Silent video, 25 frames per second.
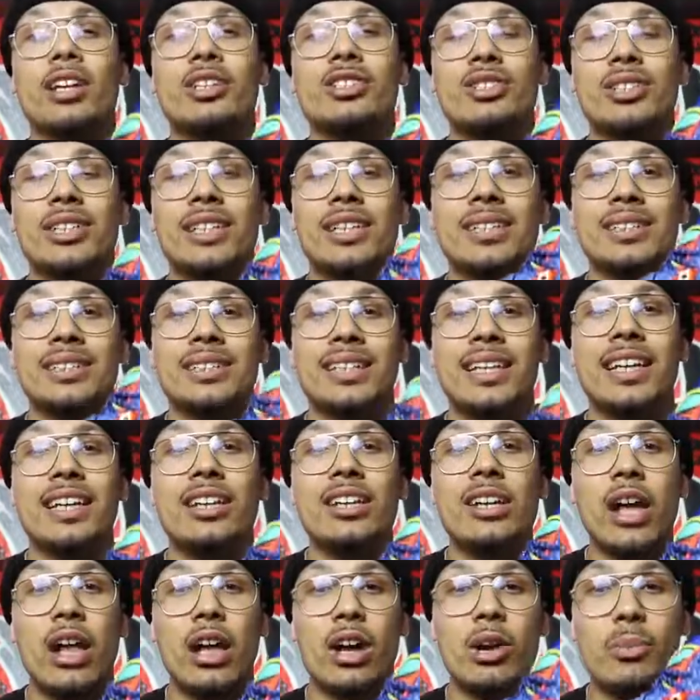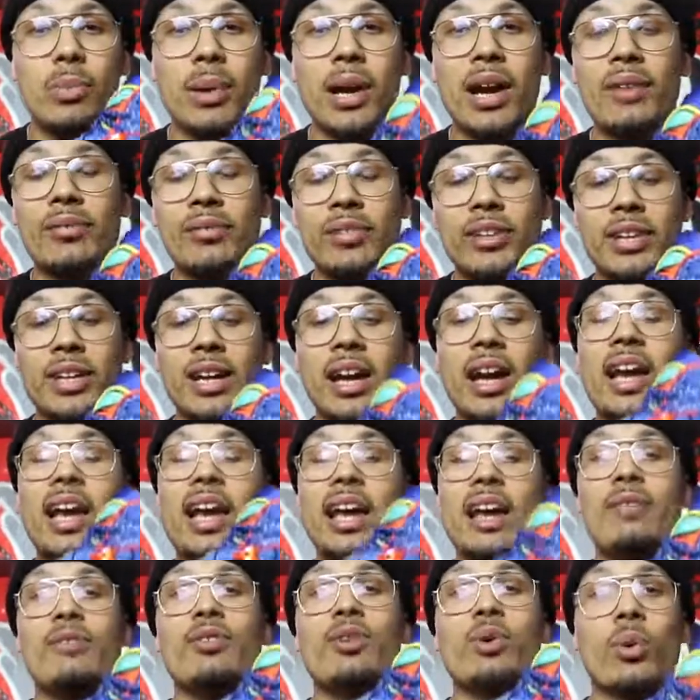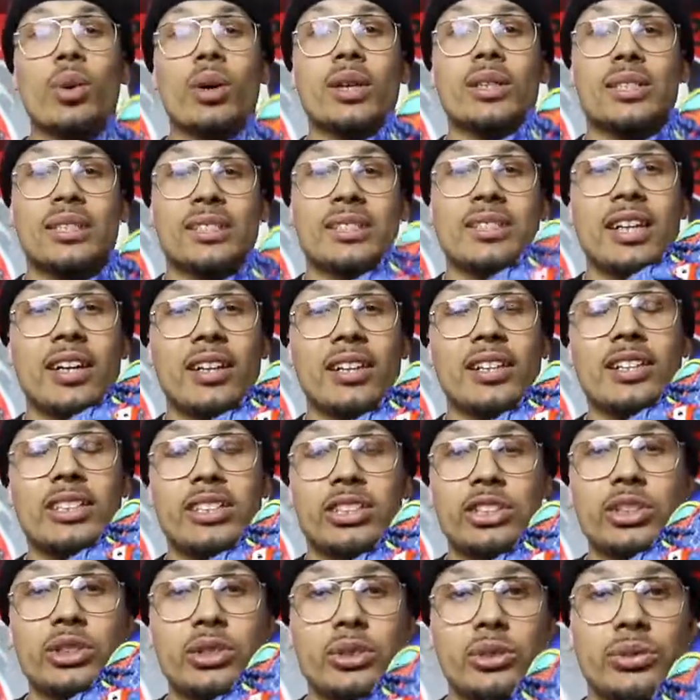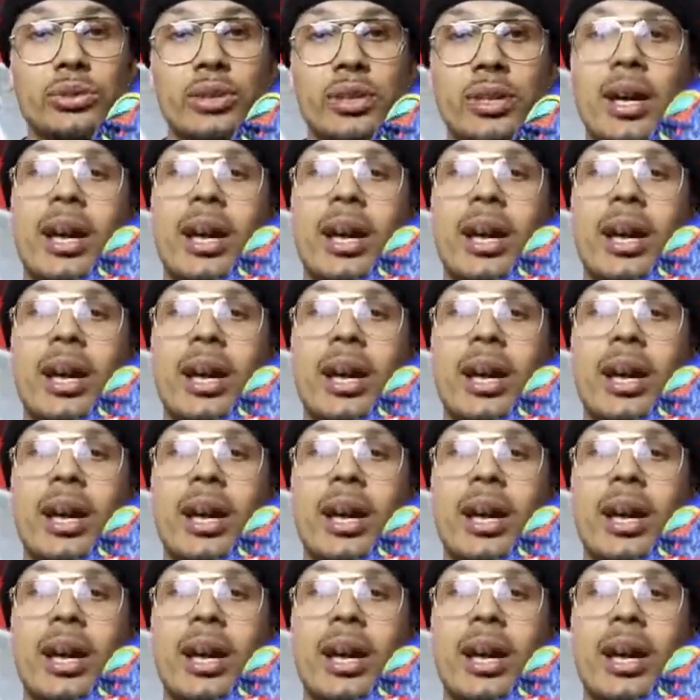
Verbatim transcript: hundred ten dollar profit if you were to sell this shoe.